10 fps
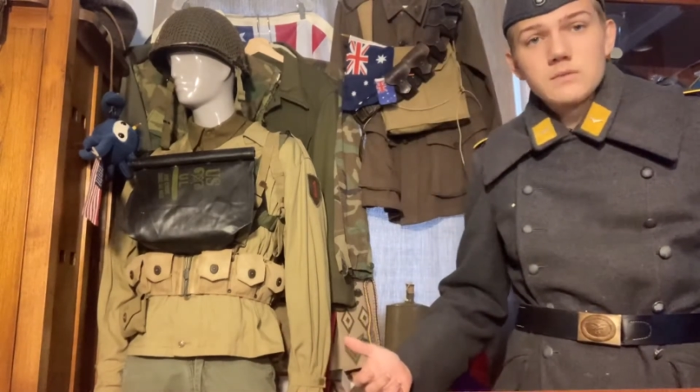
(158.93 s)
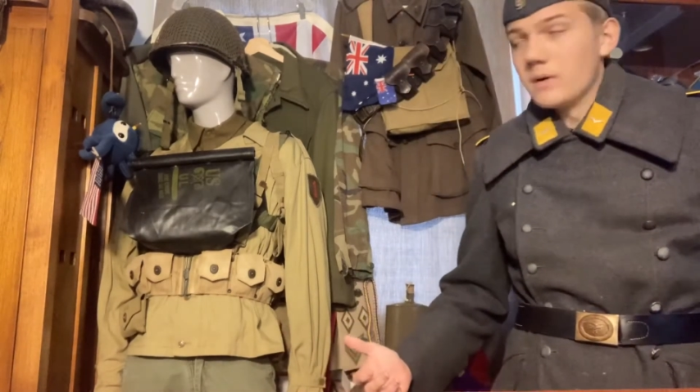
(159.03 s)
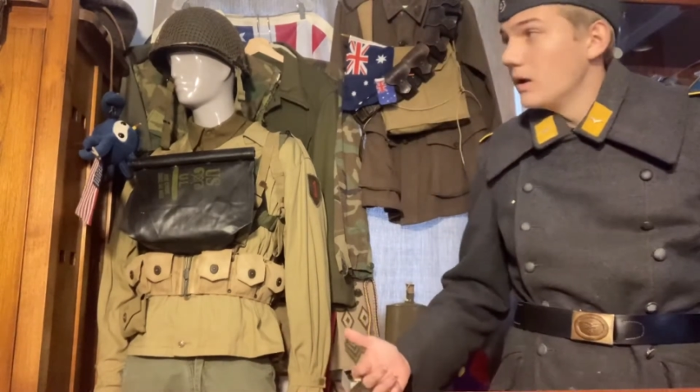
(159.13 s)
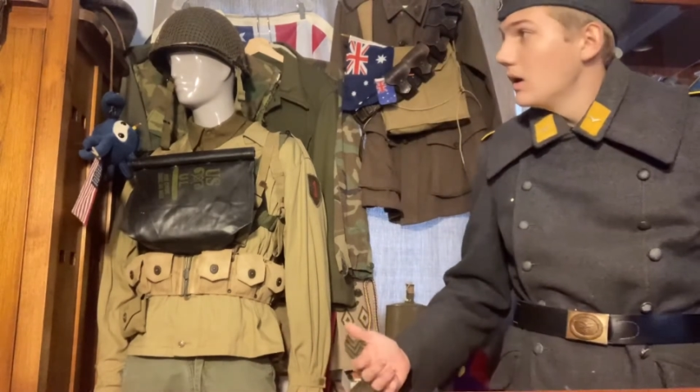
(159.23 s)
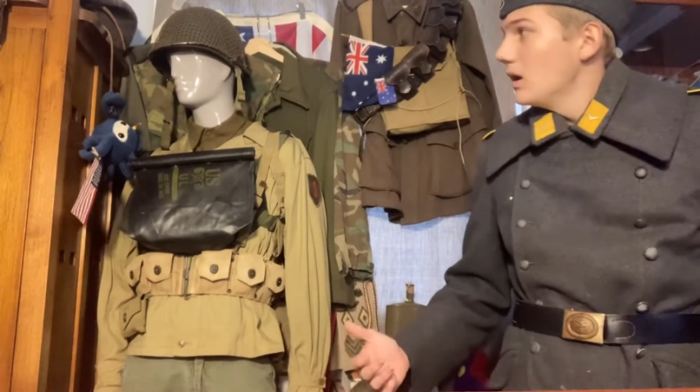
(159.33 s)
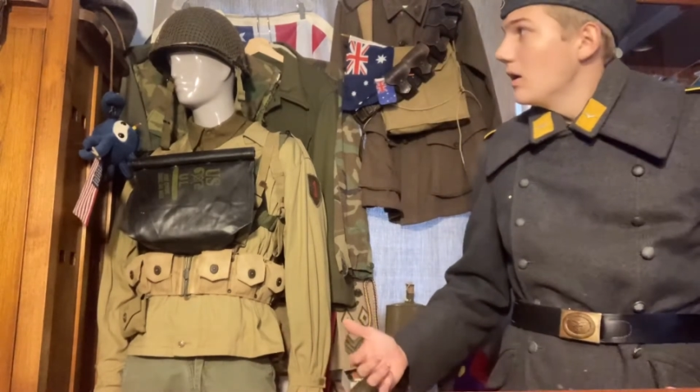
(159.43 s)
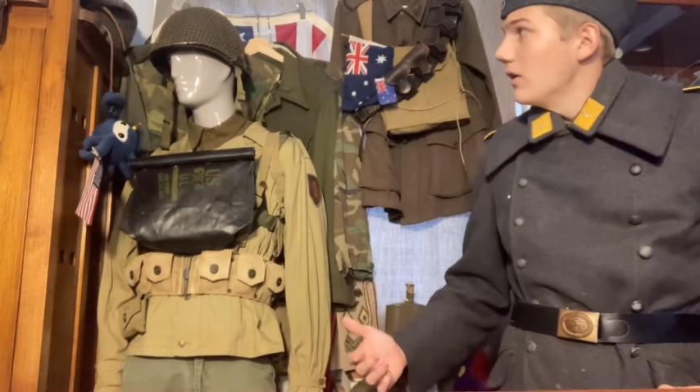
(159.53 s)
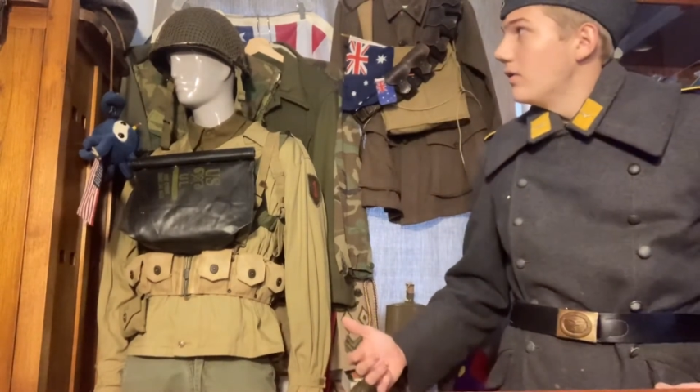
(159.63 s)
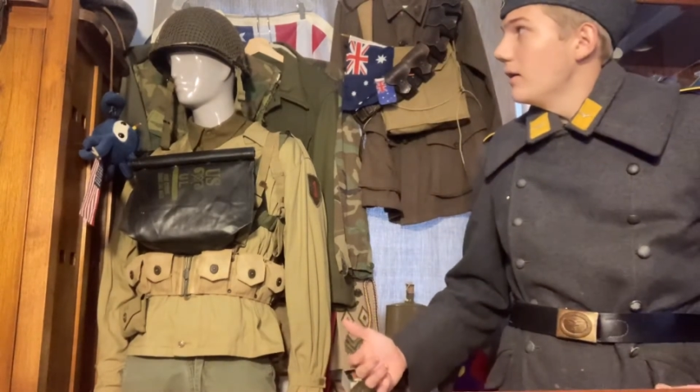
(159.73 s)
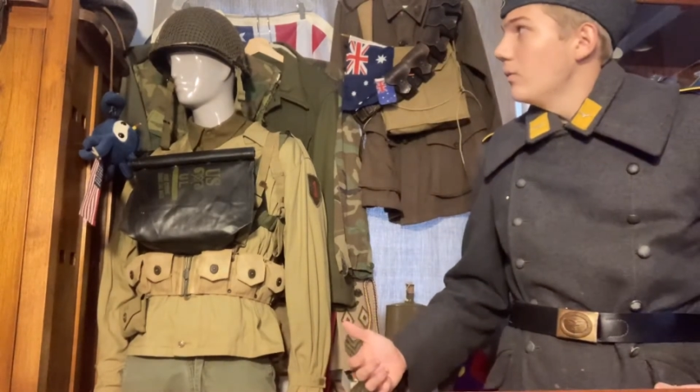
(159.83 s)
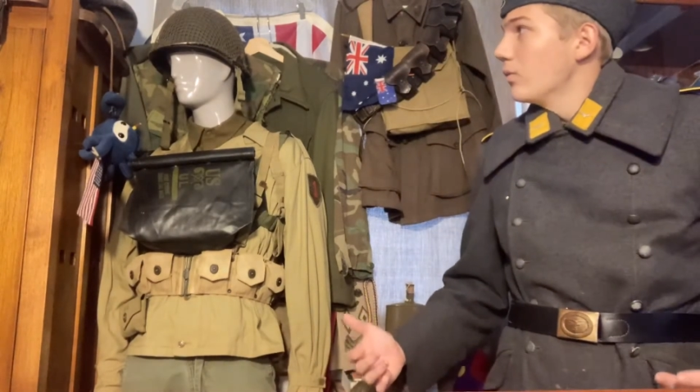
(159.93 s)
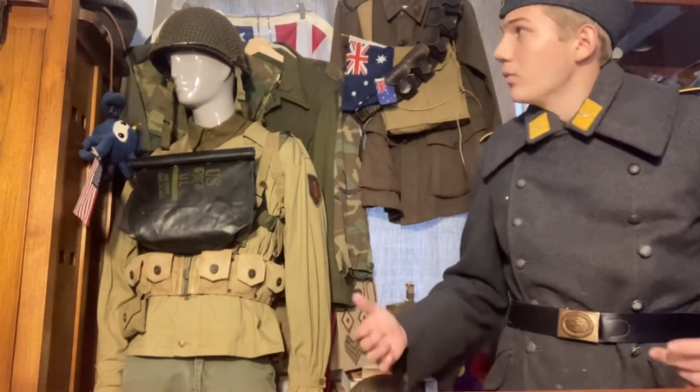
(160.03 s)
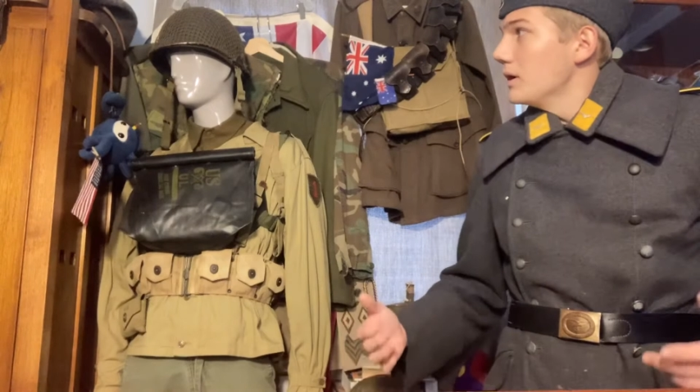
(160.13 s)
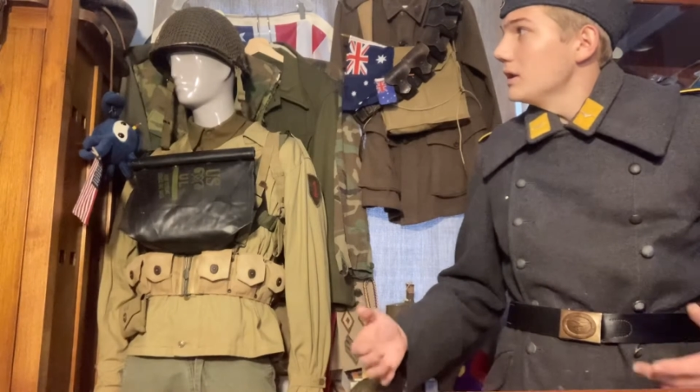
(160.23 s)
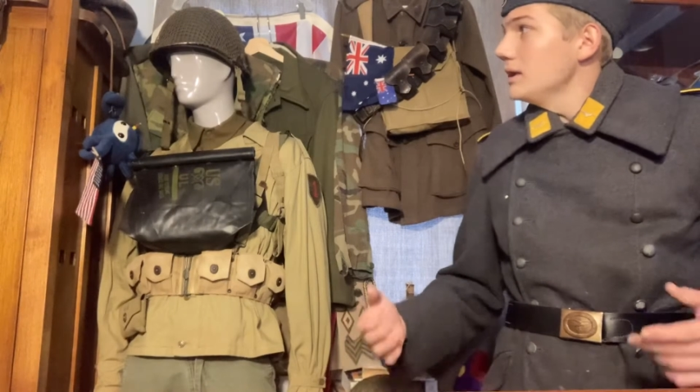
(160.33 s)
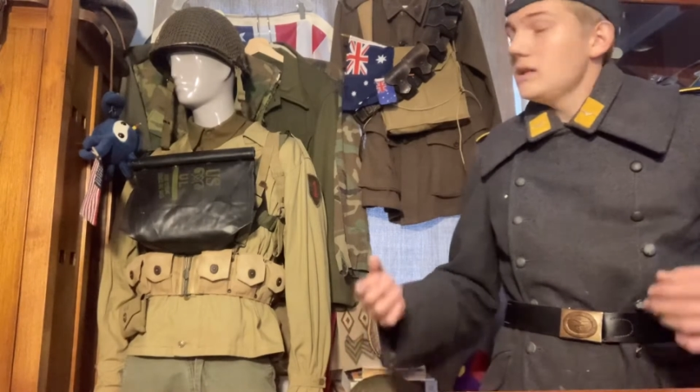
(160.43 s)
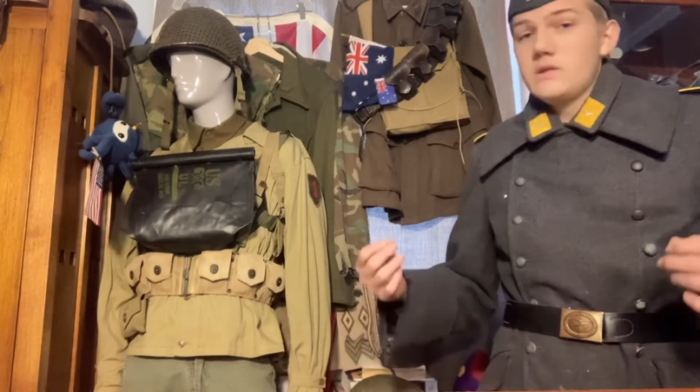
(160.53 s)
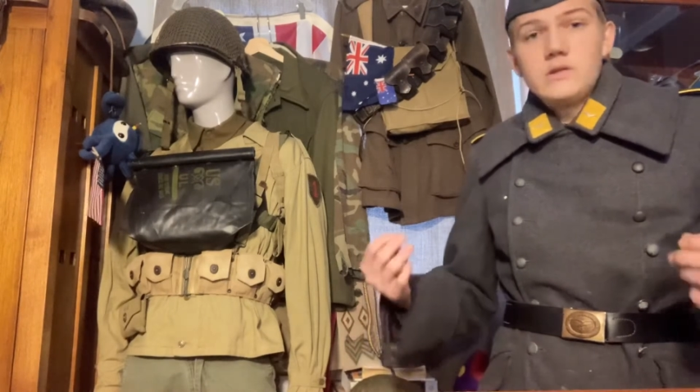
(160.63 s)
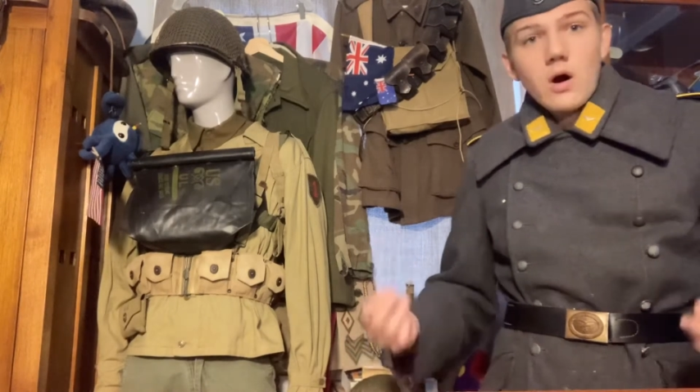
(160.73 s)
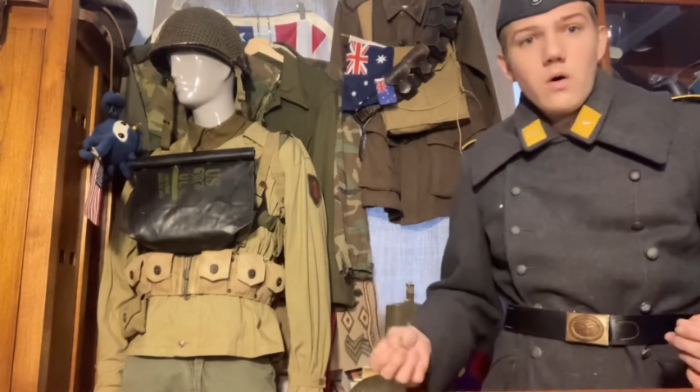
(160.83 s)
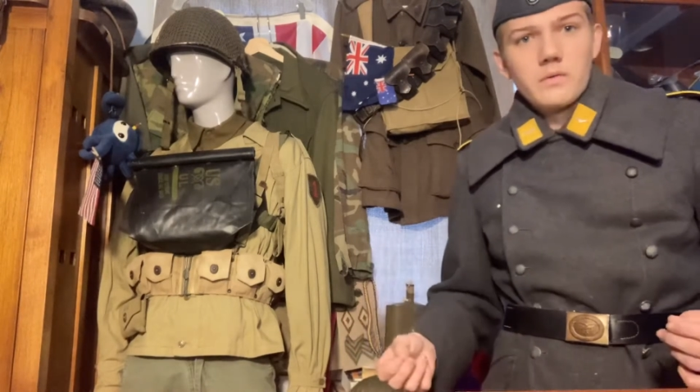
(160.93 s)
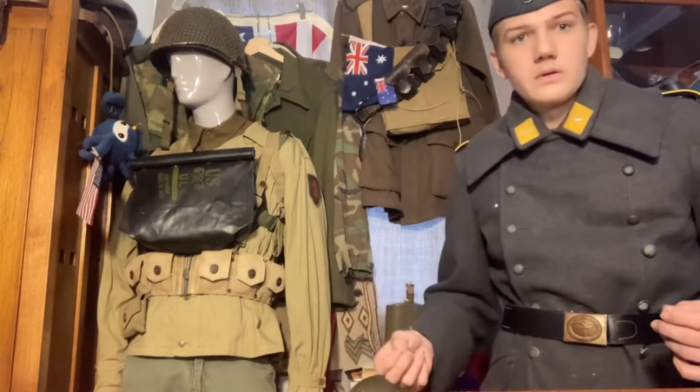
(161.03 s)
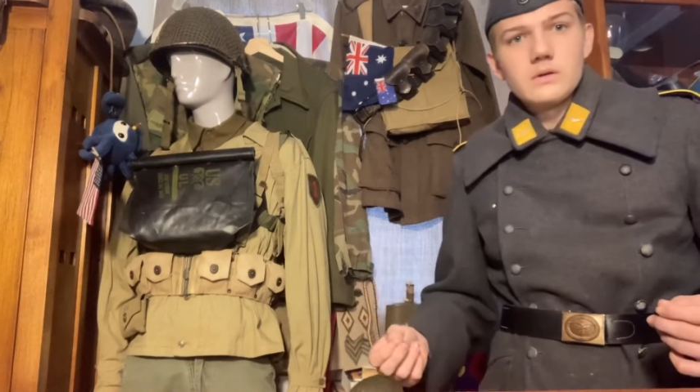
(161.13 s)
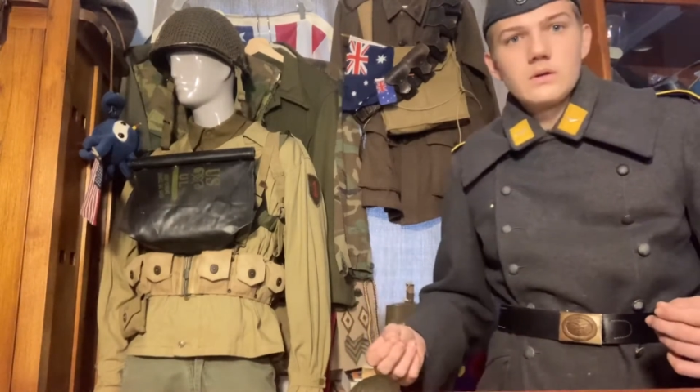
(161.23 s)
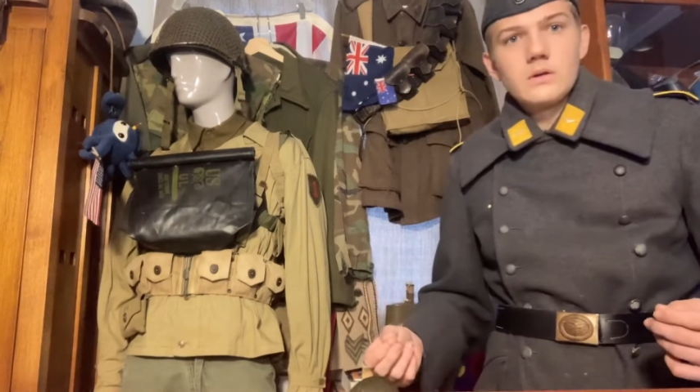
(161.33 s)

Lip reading: but they really don't.